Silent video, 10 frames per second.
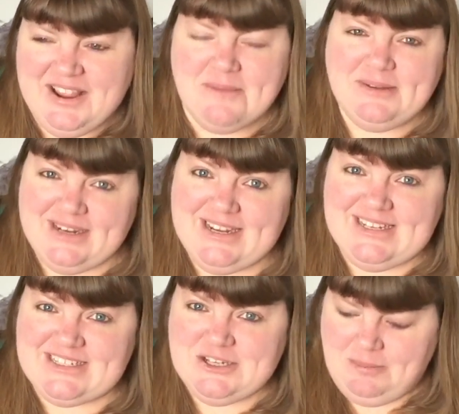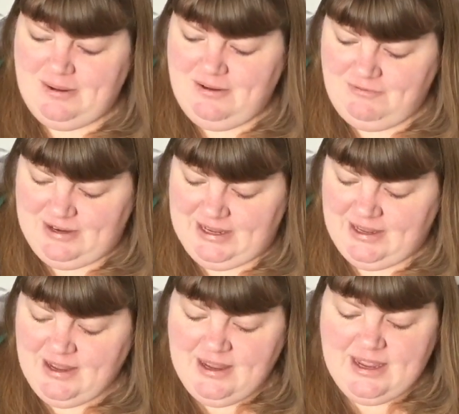but it is super lovely.
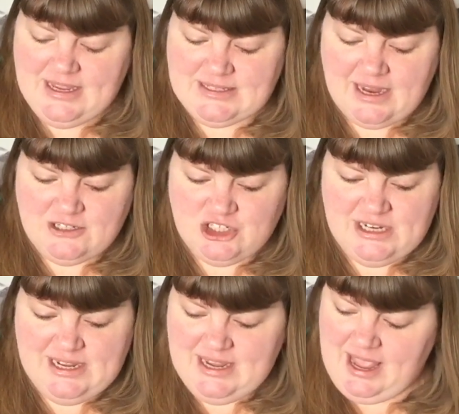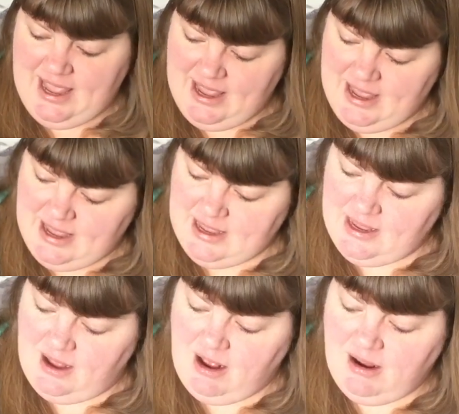It's actually a
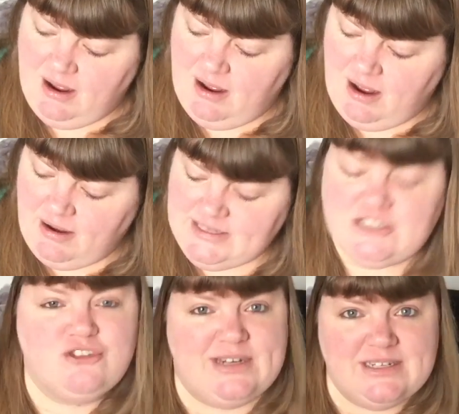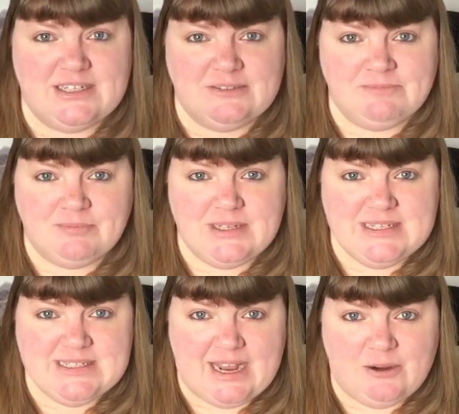high street
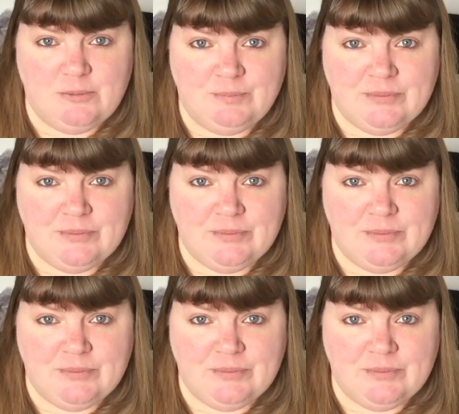SAL.